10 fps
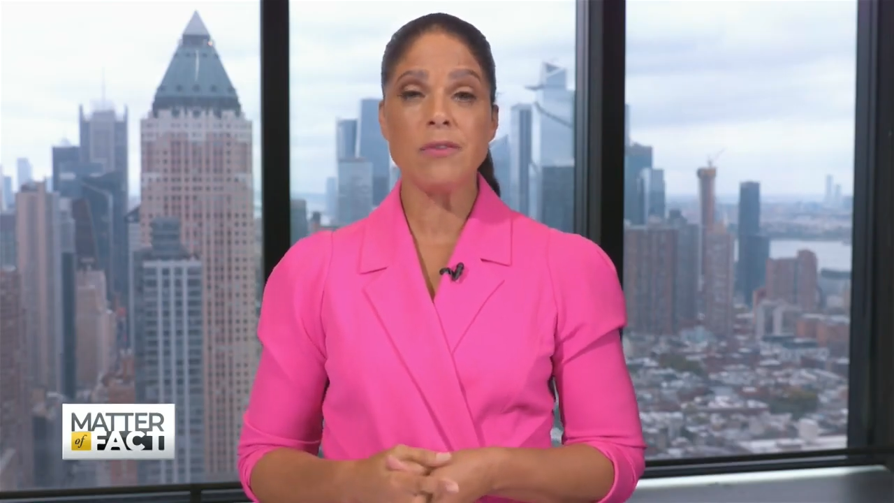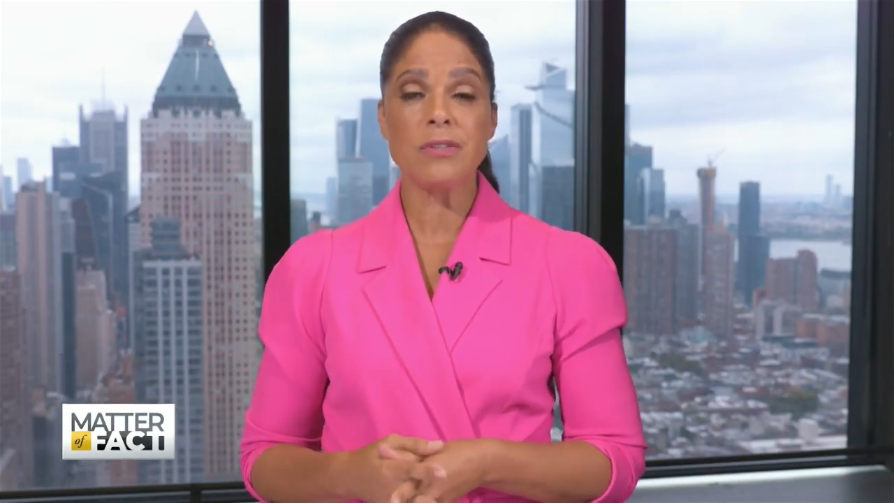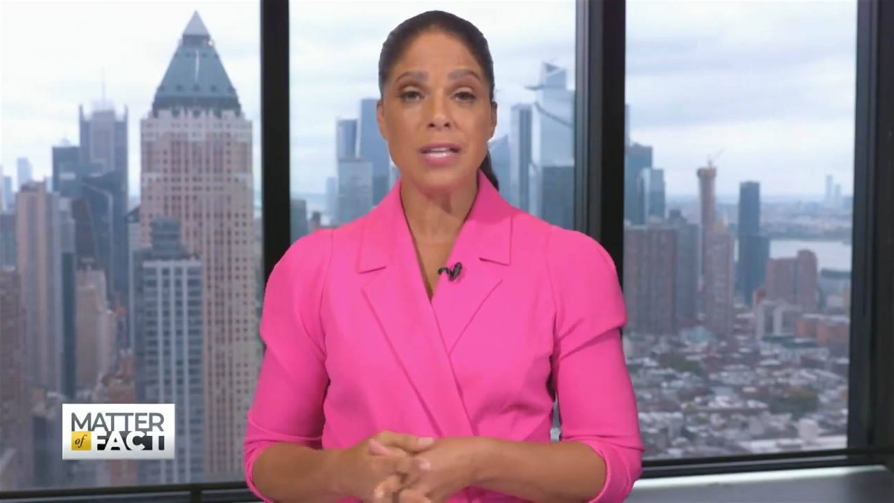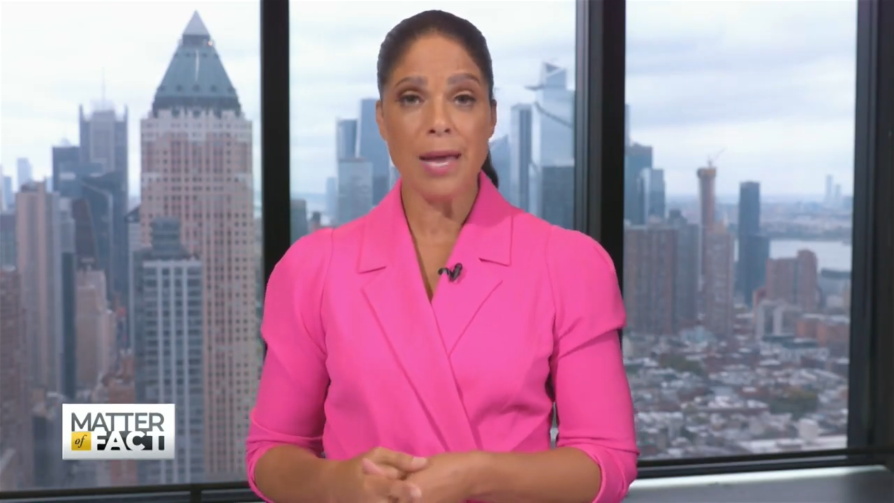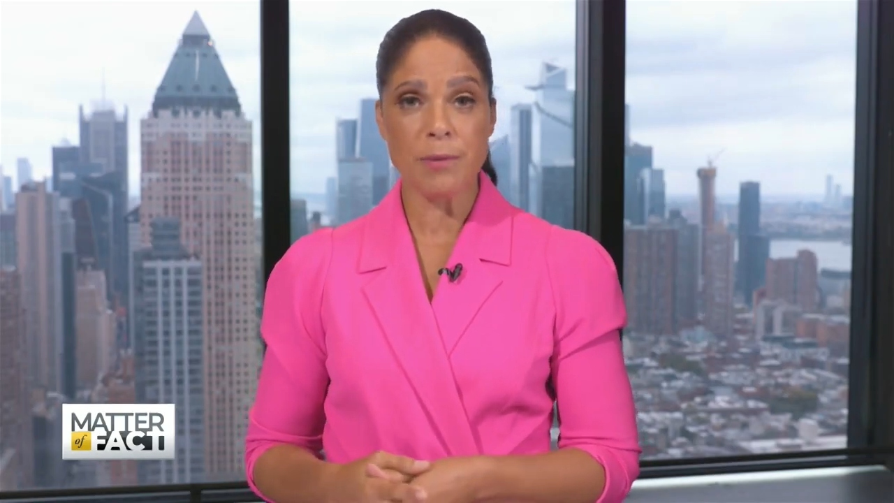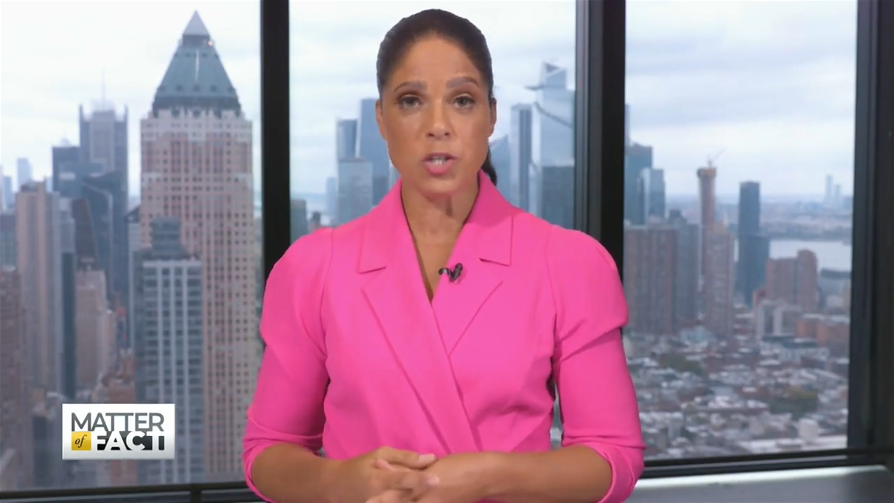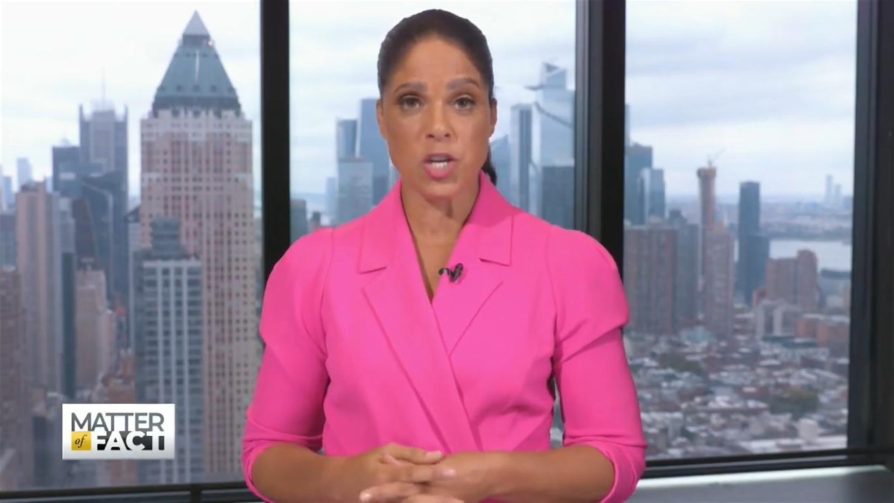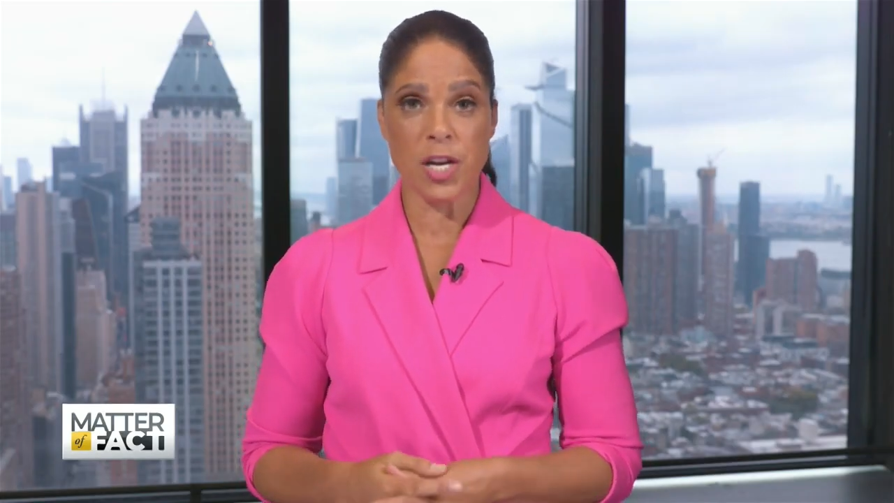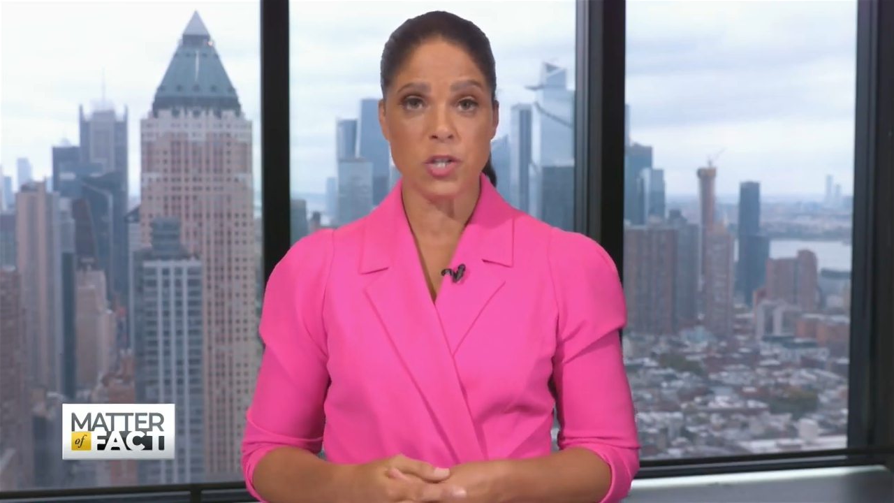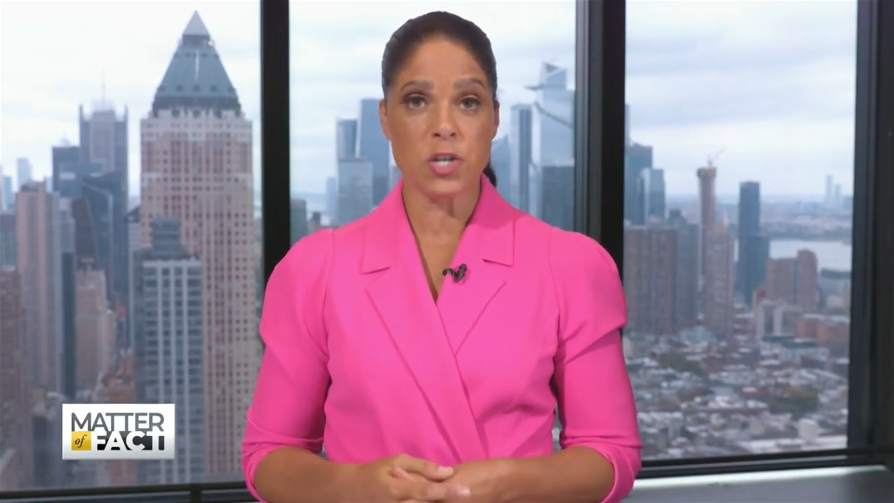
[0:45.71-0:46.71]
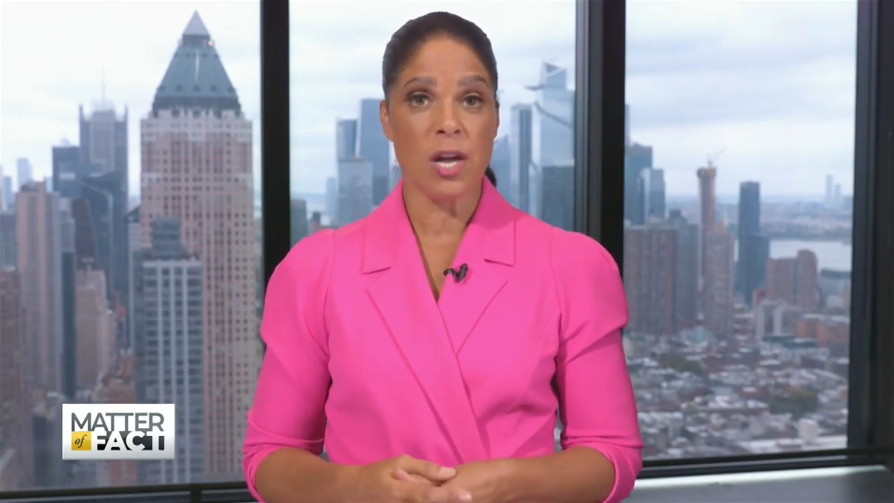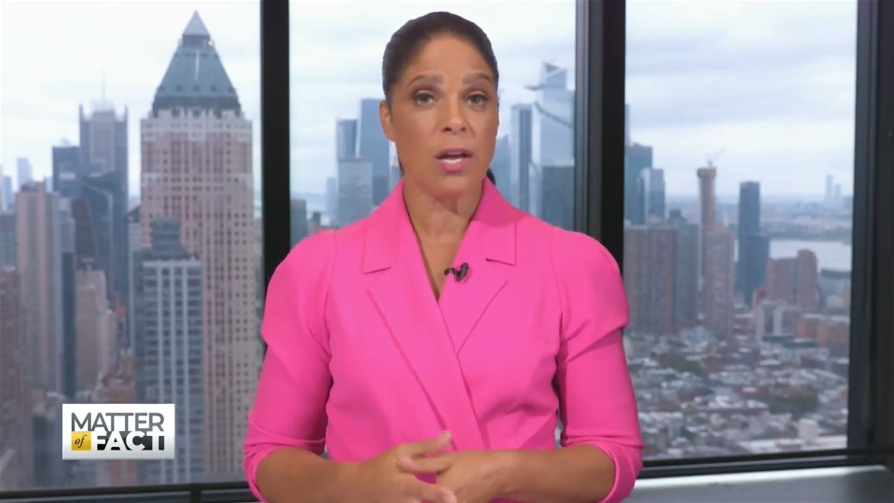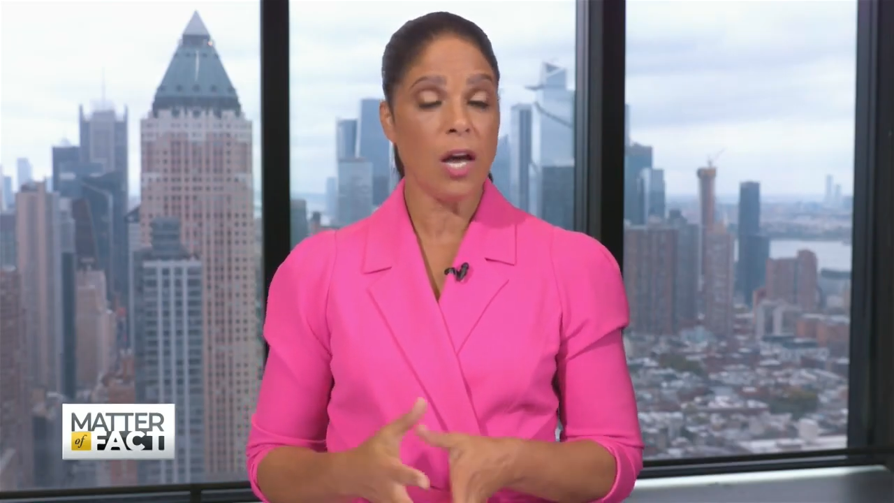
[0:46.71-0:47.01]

of climate change